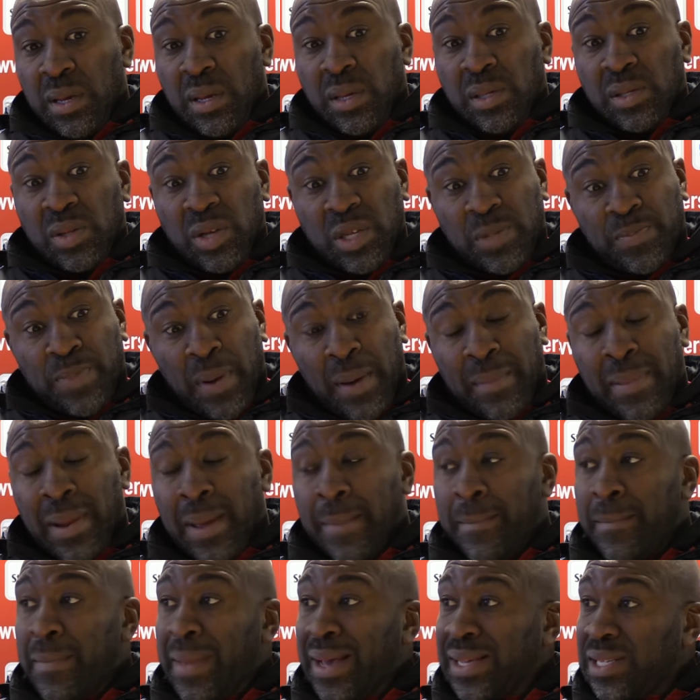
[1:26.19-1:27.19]
So it's probably
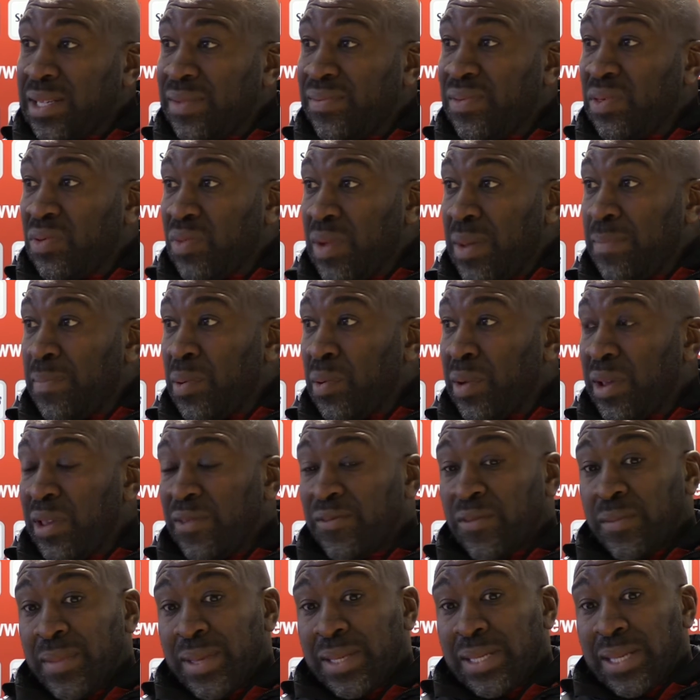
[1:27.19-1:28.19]
a massive 3 points
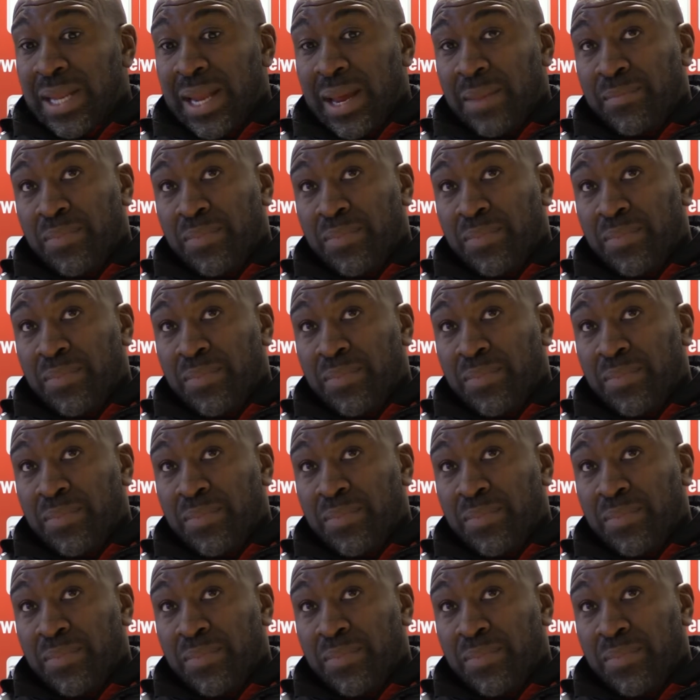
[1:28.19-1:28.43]
for me today,